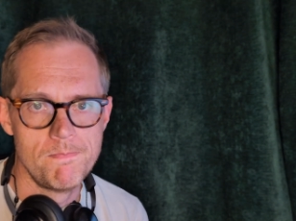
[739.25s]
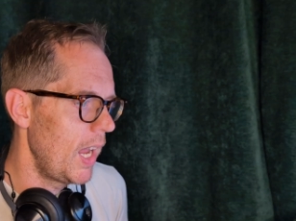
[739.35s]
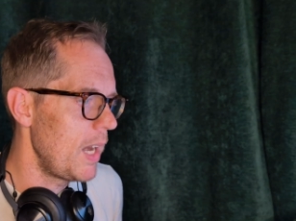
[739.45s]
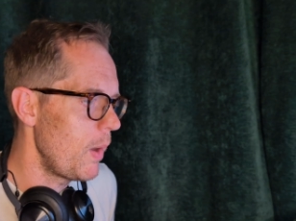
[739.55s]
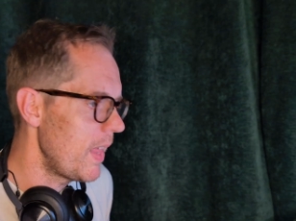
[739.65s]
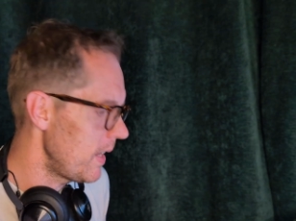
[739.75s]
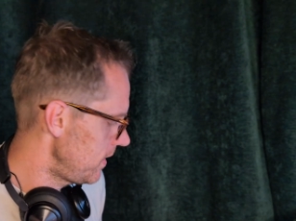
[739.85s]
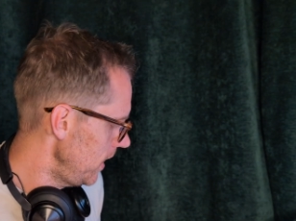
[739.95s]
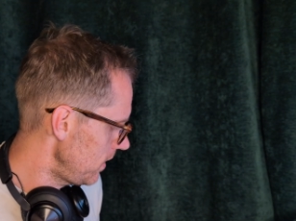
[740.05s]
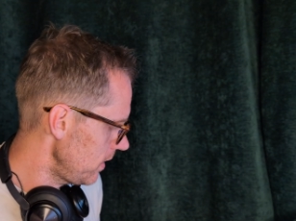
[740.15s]
Anyway, that's
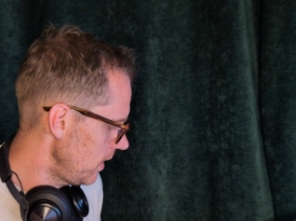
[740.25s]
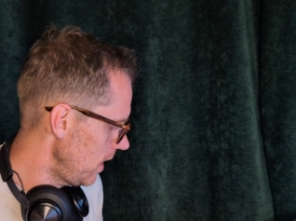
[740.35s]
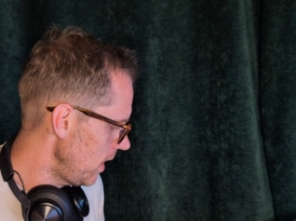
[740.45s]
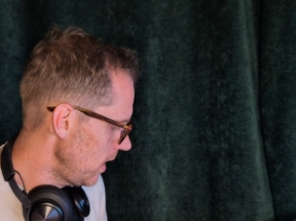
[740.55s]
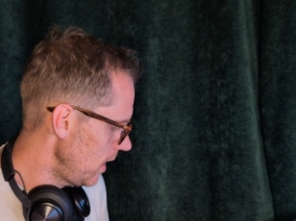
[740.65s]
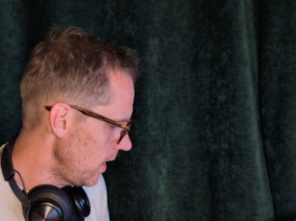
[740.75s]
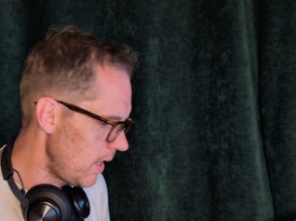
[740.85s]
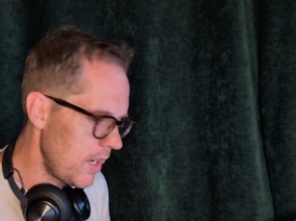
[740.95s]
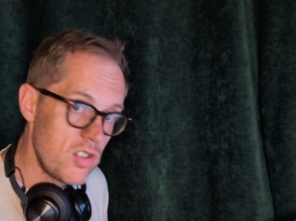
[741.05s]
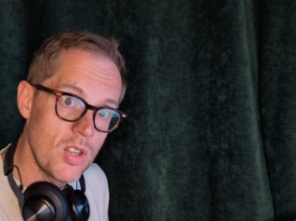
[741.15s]
it. Uh,
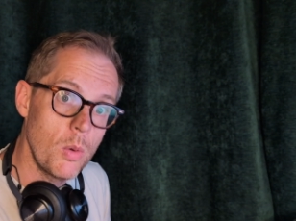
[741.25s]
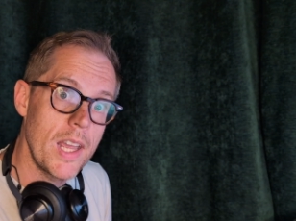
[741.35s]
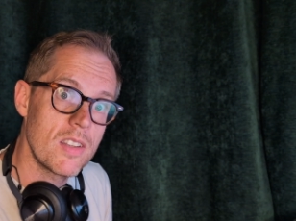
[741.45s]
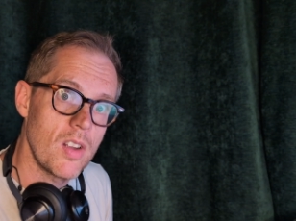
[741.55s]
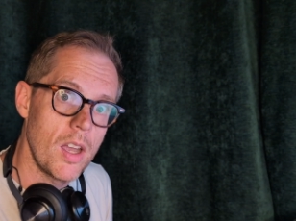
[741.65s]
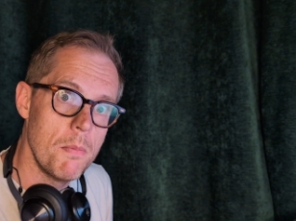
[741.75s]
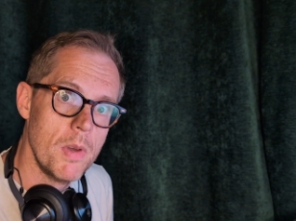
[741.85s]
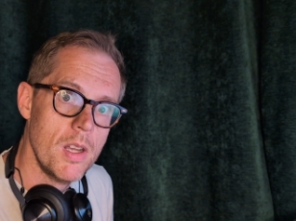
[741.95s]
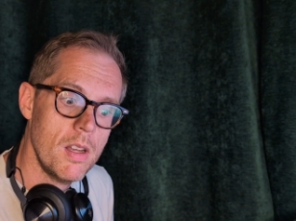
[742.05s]
until next time,